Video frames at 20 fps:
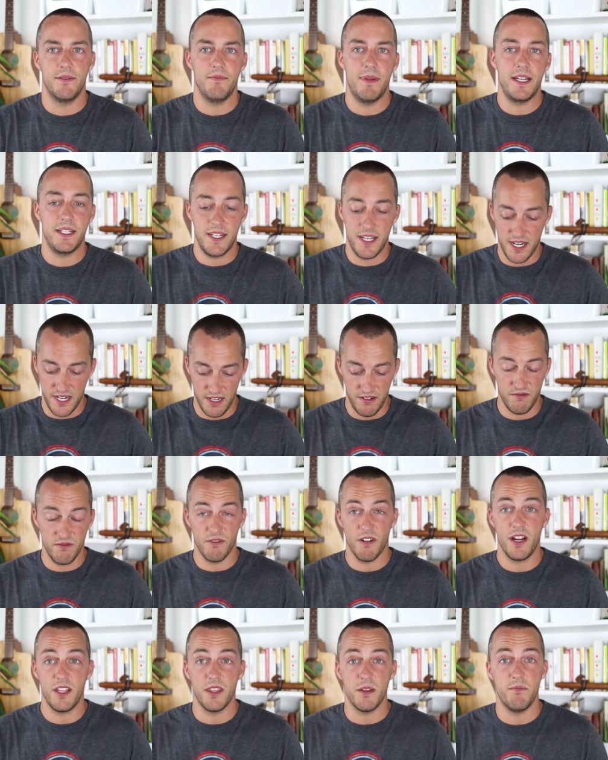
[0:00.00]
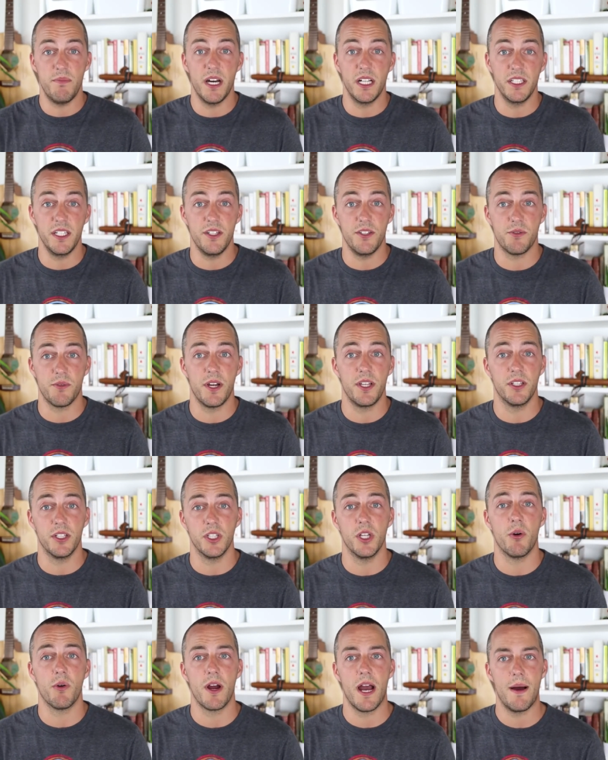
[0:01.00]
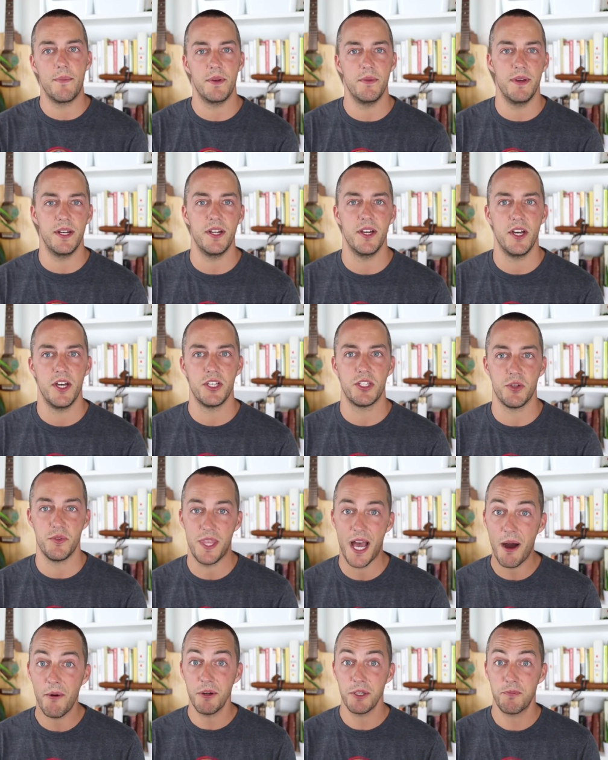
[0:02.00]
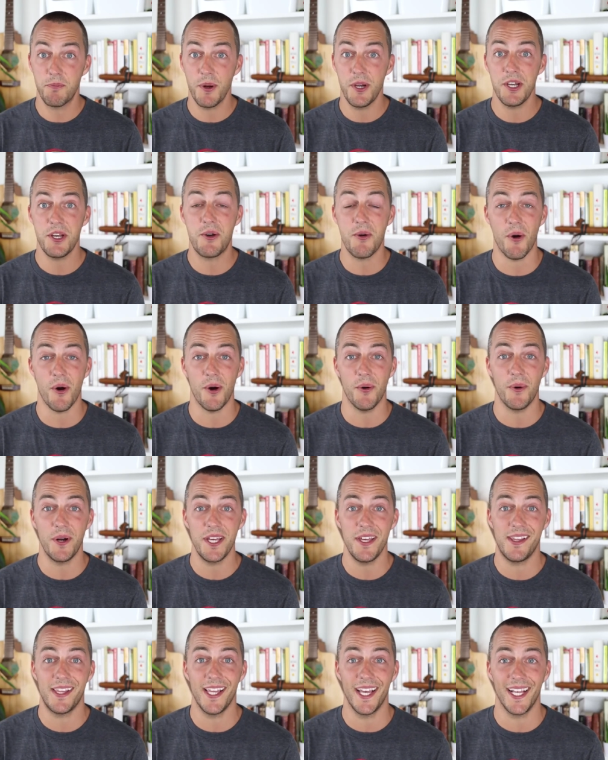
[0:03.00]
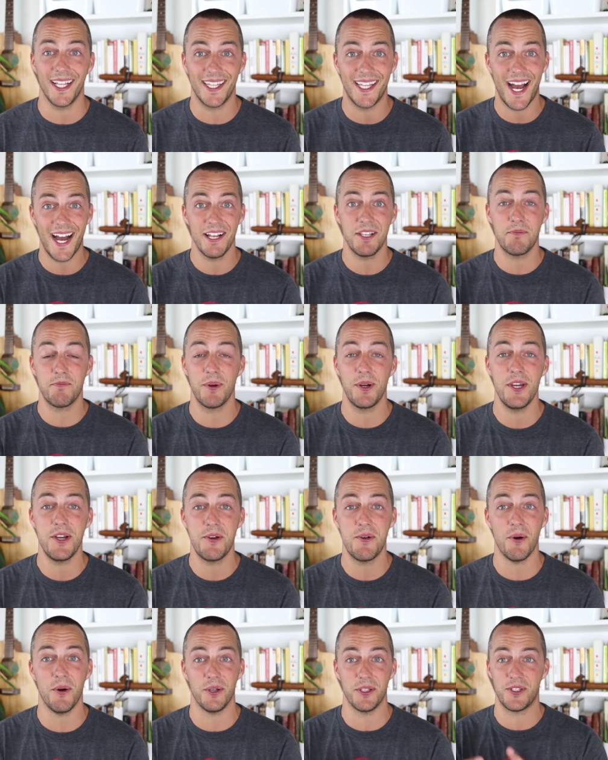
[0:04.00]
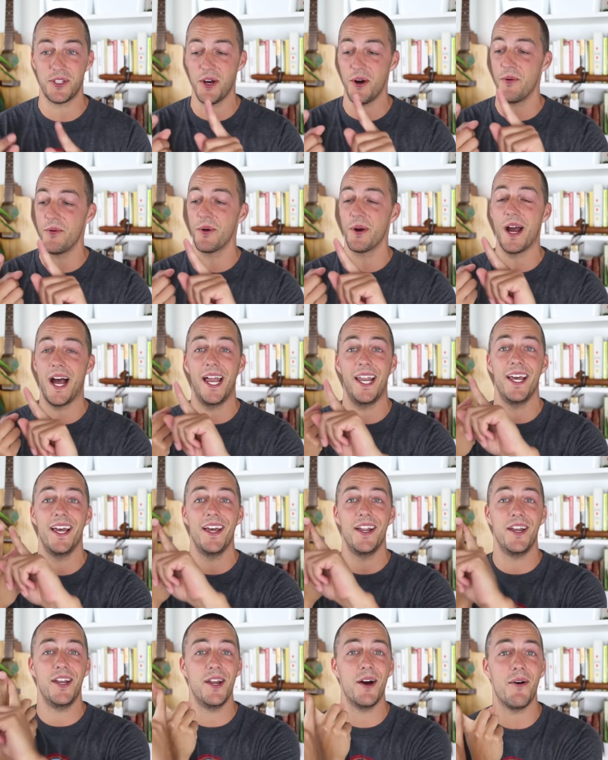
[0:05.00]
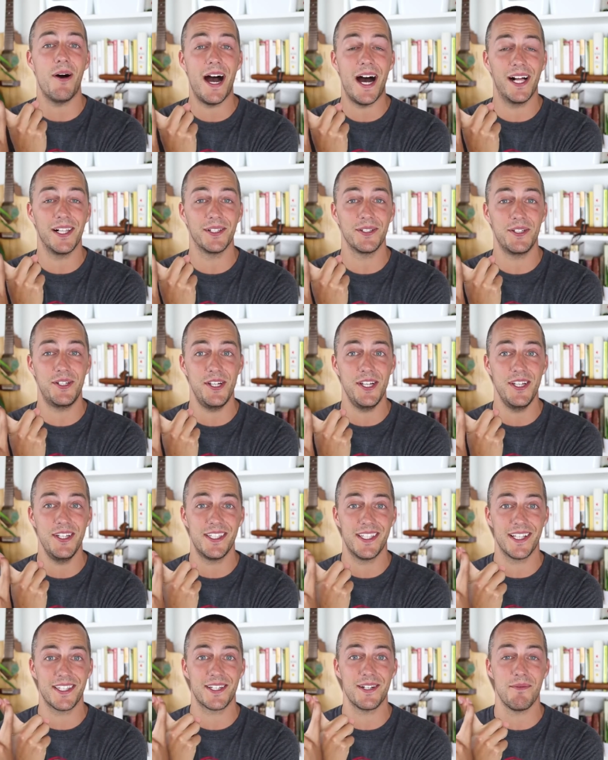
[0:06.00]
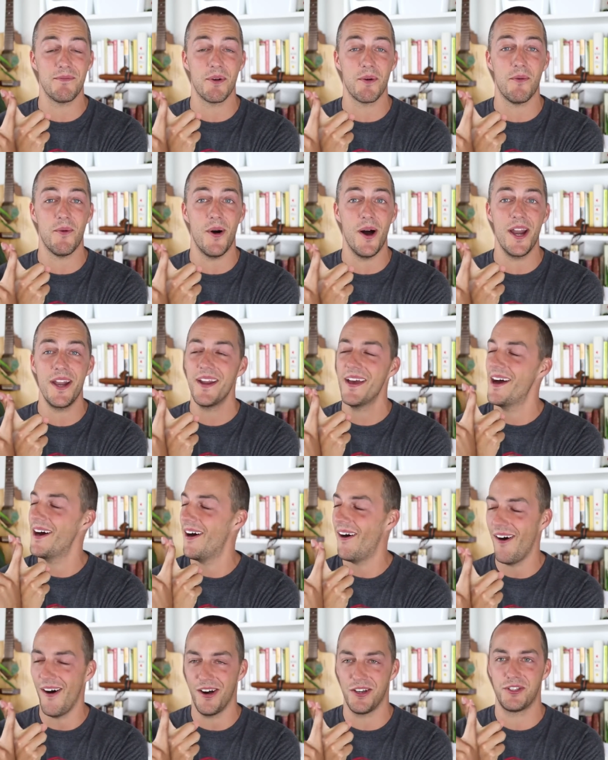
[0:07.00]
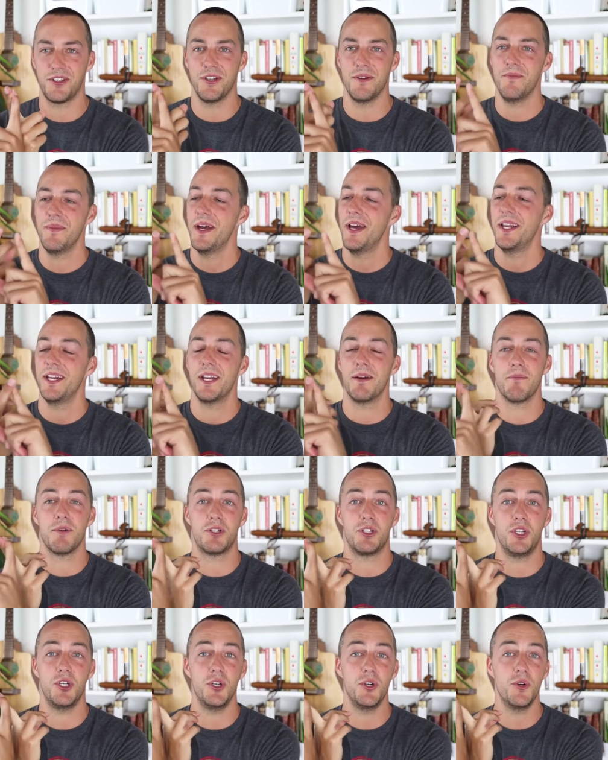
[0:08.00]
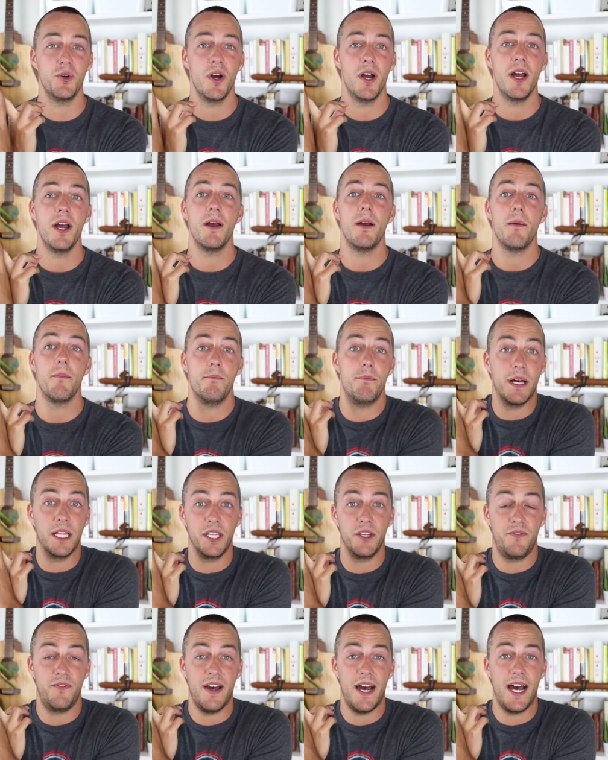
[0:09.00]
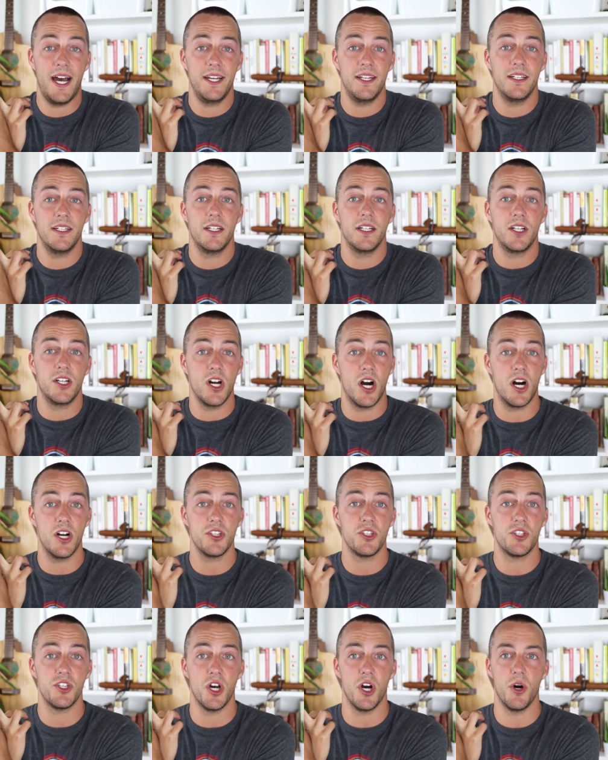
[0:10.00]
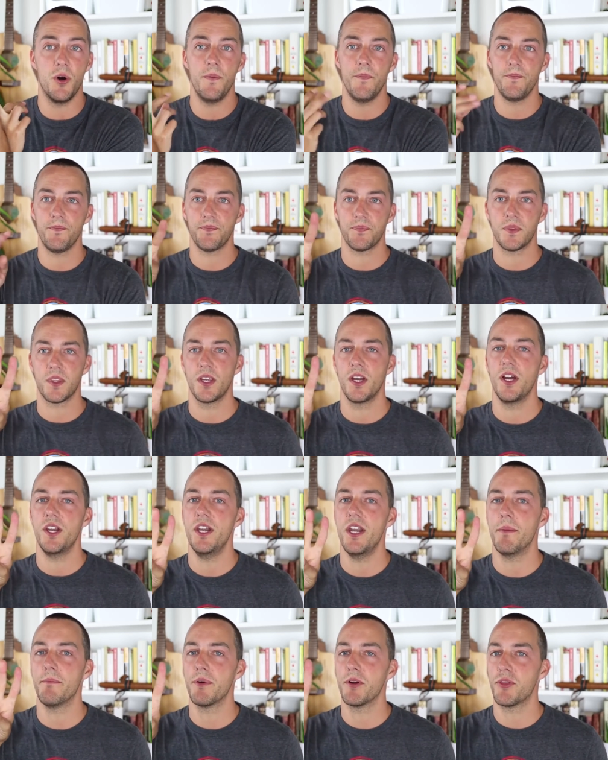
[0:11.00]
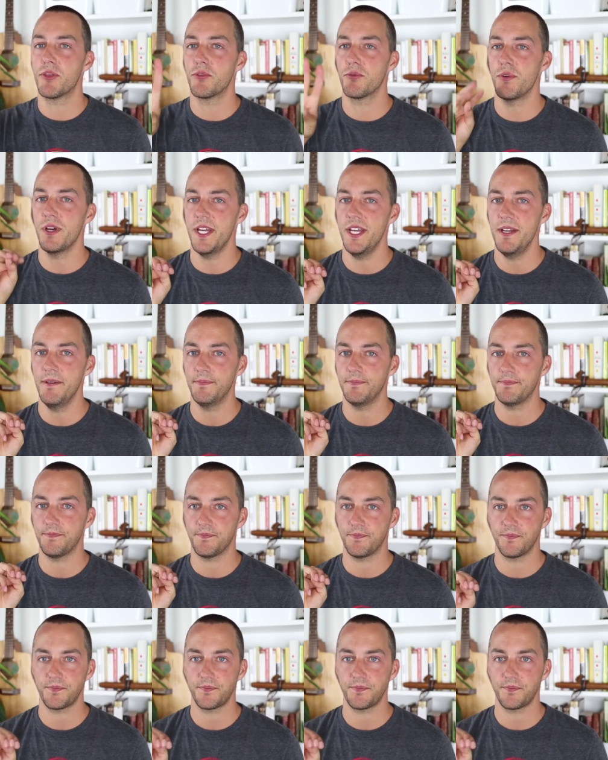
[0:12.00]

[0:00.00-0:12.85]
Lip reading: men get it right in the bellies, right in the lower abdomen. So that was pretty cool. What do you think? That's pretty cool. So we're at no allergies. That's number one. Awesome. Number two, belly fat, gonzo. Number three,